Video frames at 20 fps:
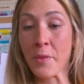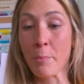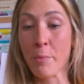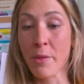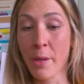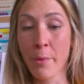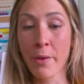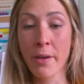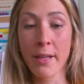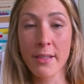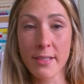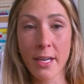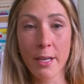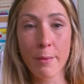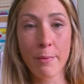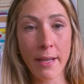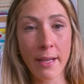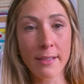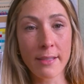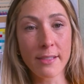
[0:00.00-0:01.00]
But then when I
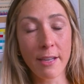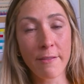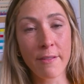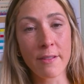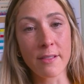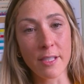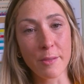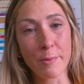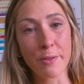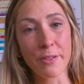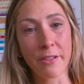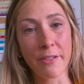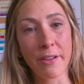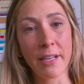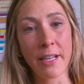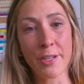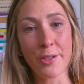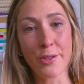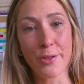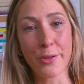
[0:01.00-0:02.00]
started playing sevens, I suppose I
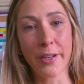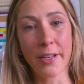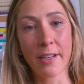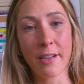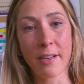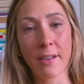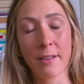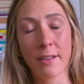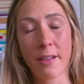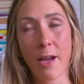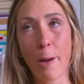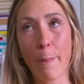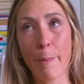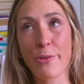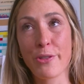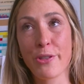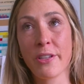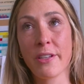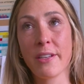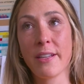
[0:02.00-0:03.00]
really enjoyed it, and the
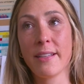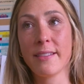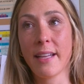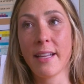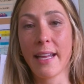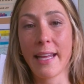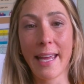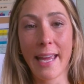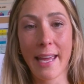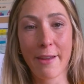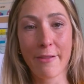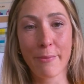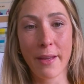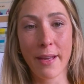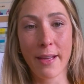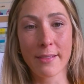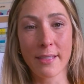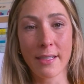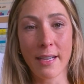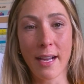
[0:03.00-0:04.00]
opportunities that it gave
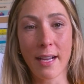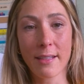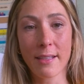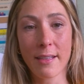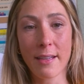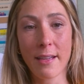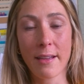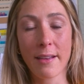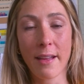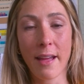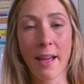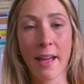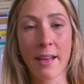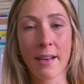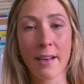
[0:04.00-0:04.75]
me as an athlete,